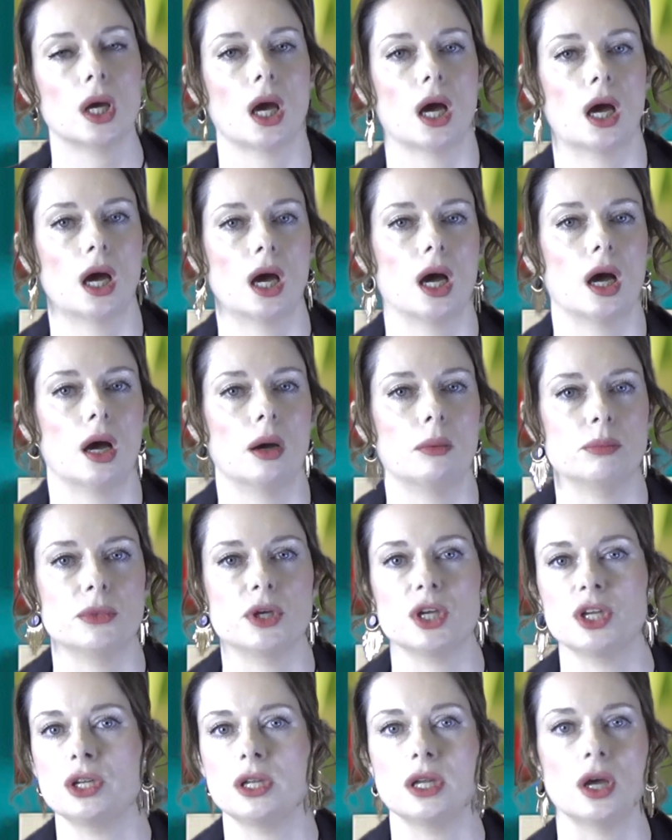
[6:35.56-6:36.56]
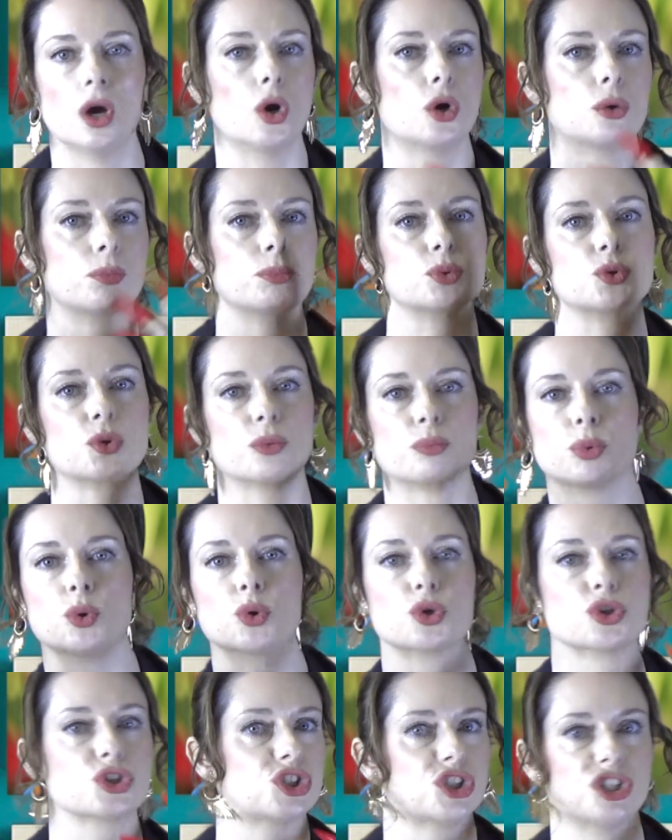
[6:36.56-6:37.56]
um, and her
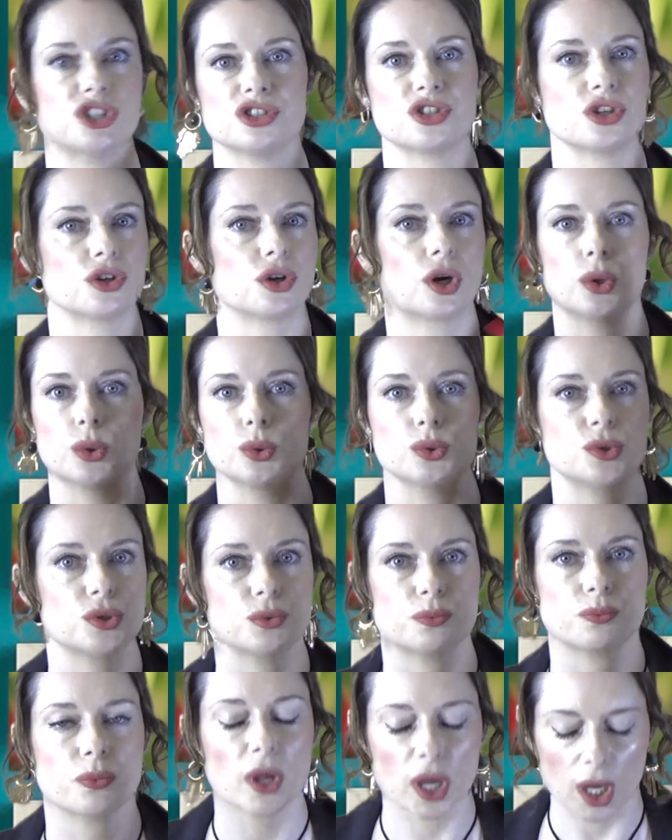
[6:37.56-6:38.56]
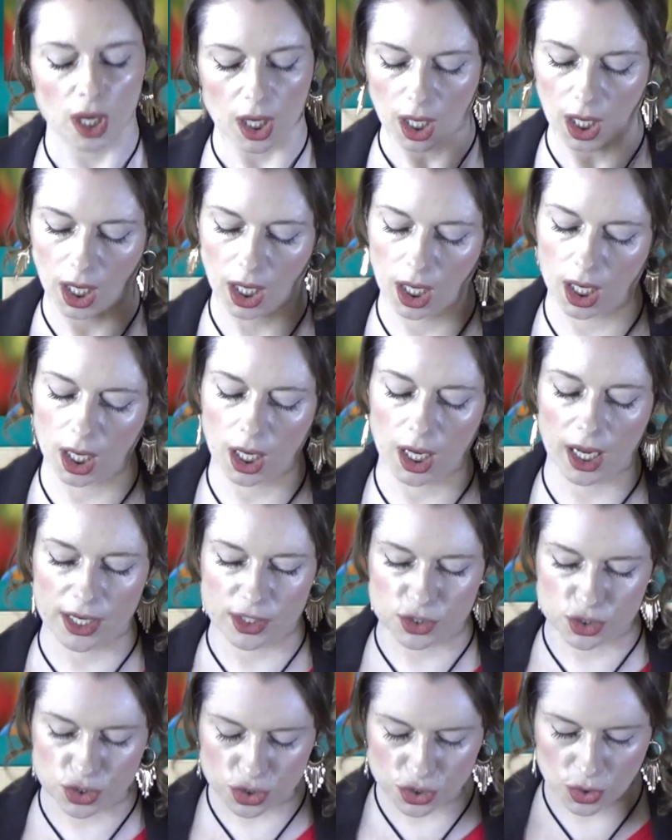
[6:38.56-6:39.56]
proportions are out. Uh,
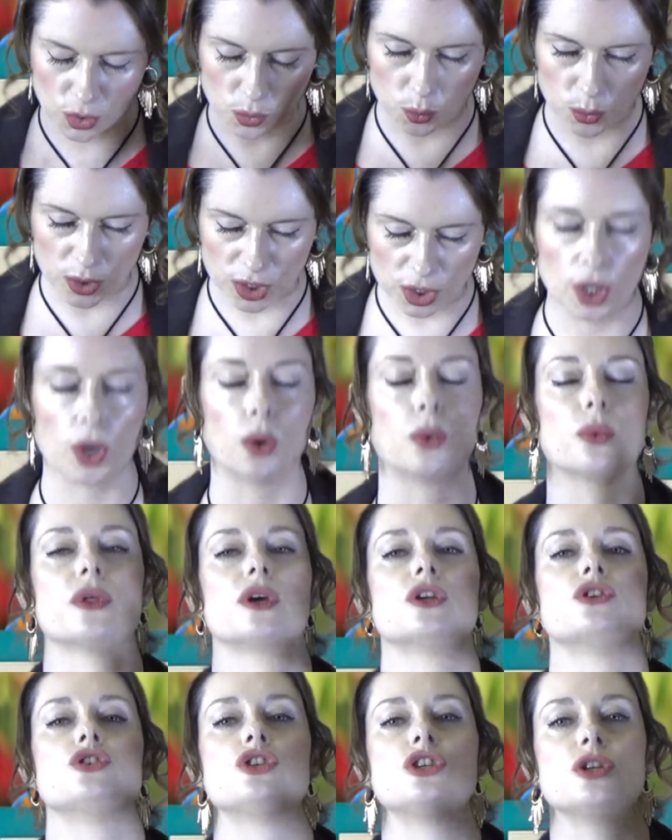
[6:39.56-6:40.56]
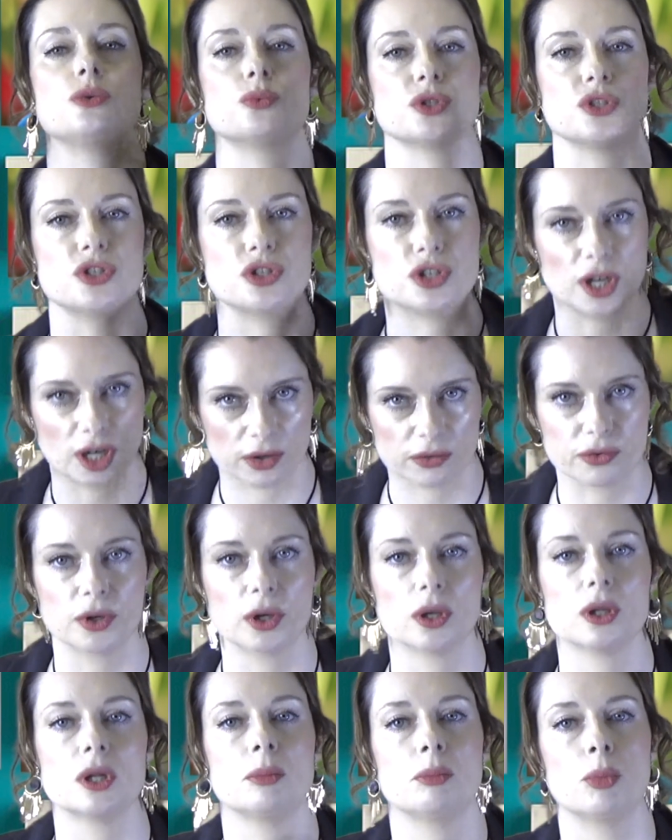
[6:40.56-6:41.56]
and so we know that she was
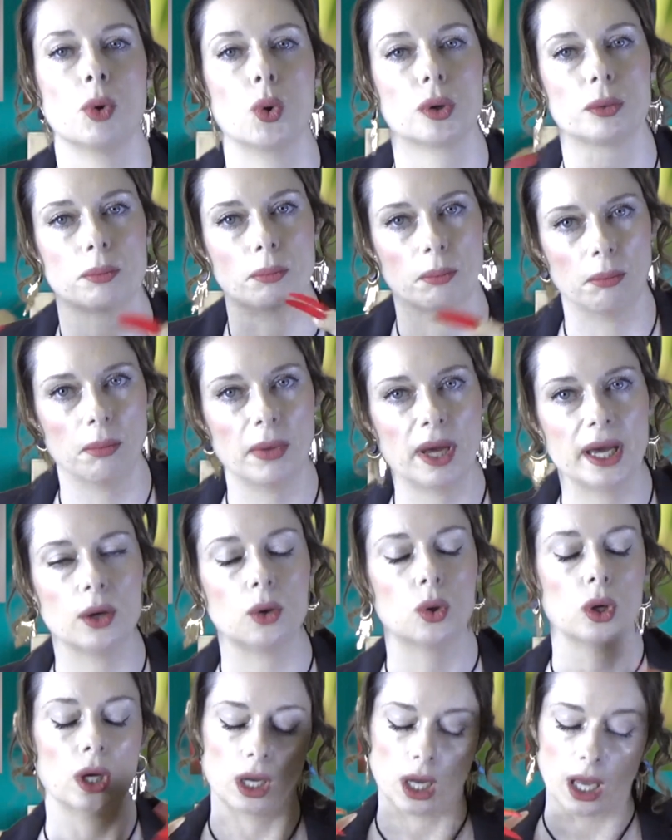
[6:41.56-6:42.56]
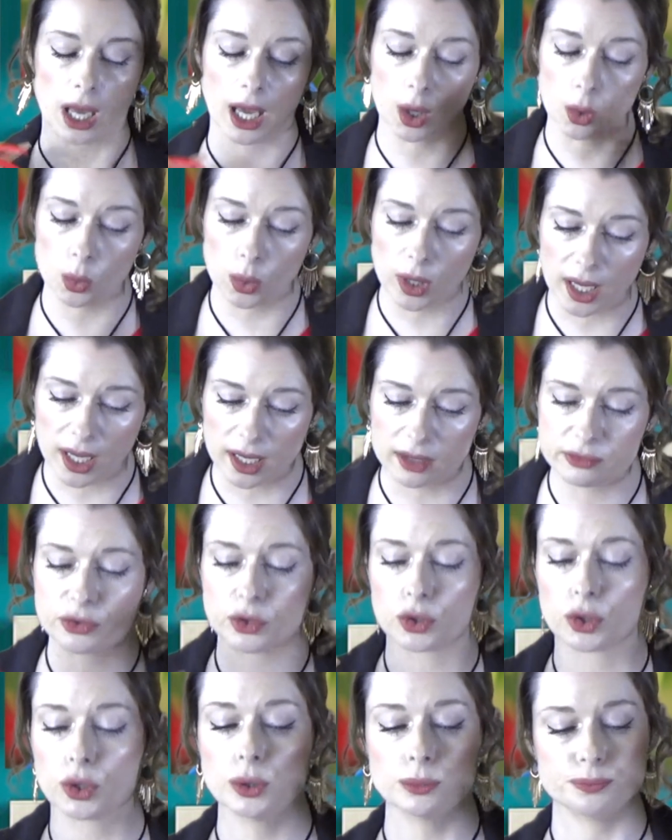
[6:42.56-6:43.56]
definitely born male.
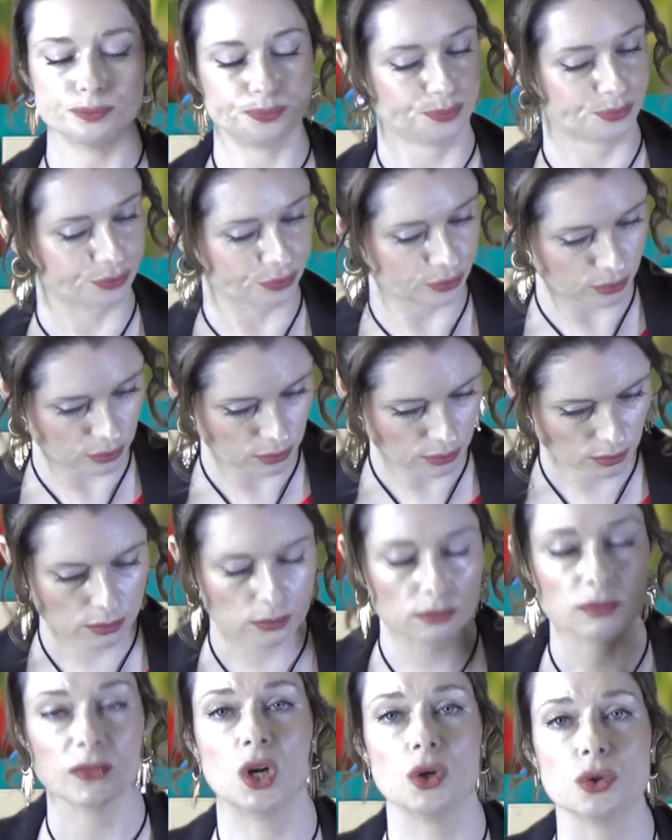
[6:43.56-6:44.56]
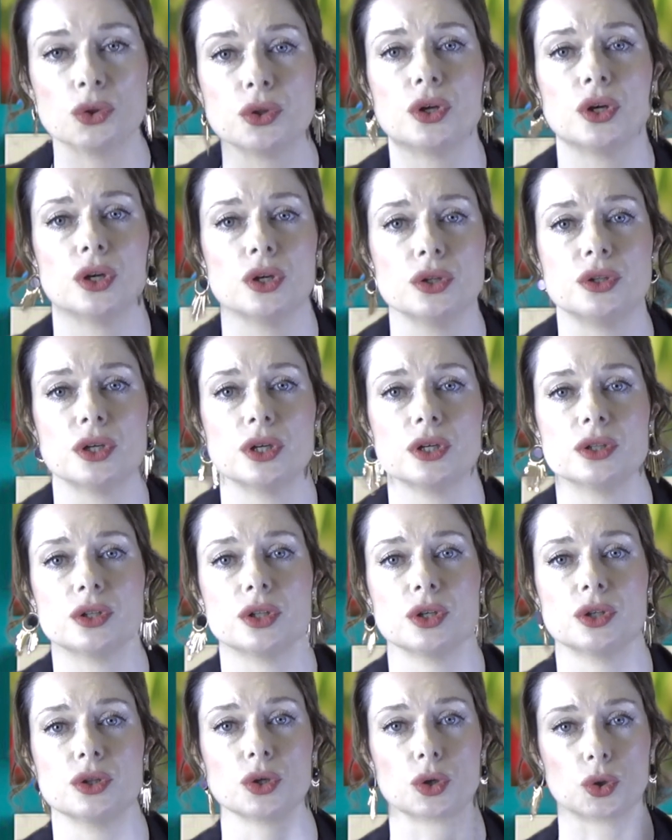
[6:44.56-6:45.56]
However, The, the,
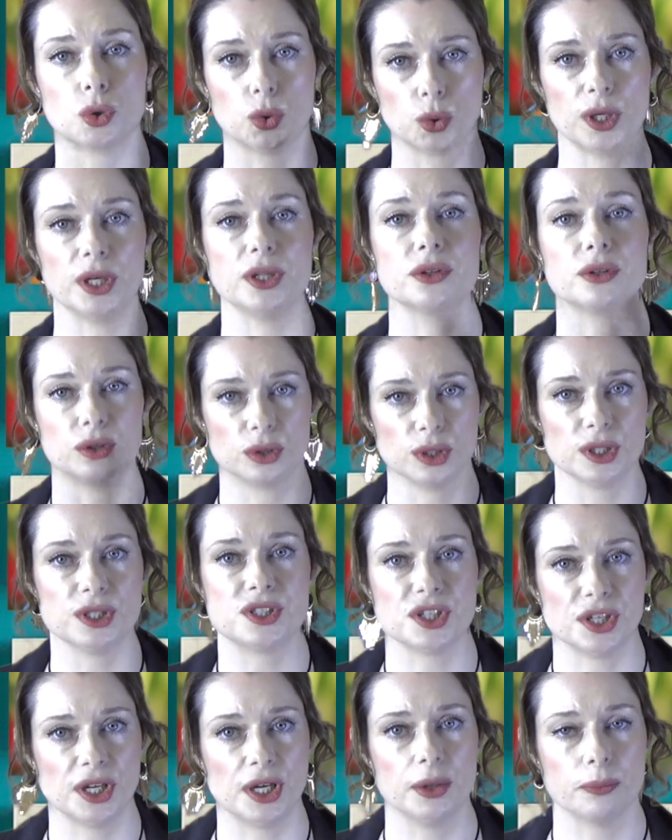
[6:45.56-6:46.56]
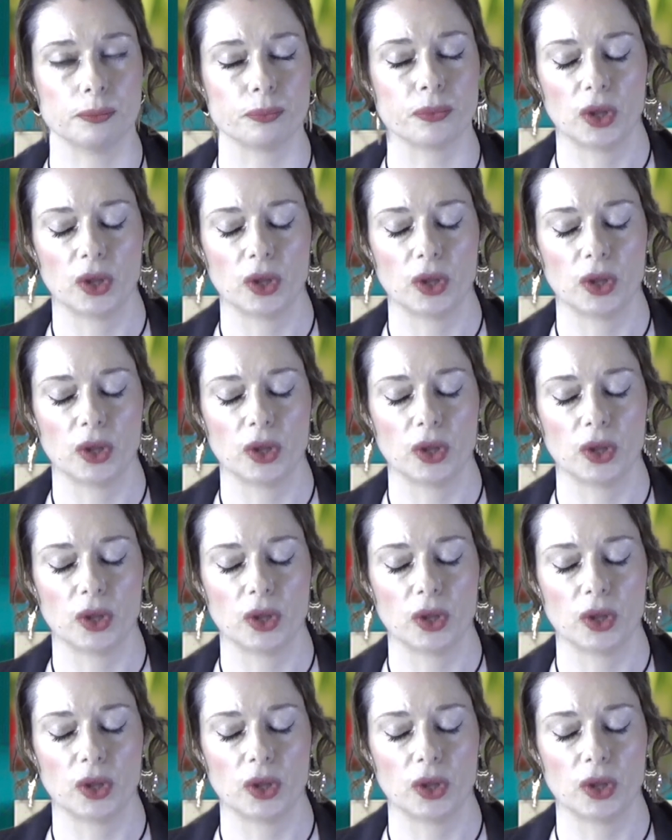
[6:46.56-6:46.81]
the, the queen, the Lizzie,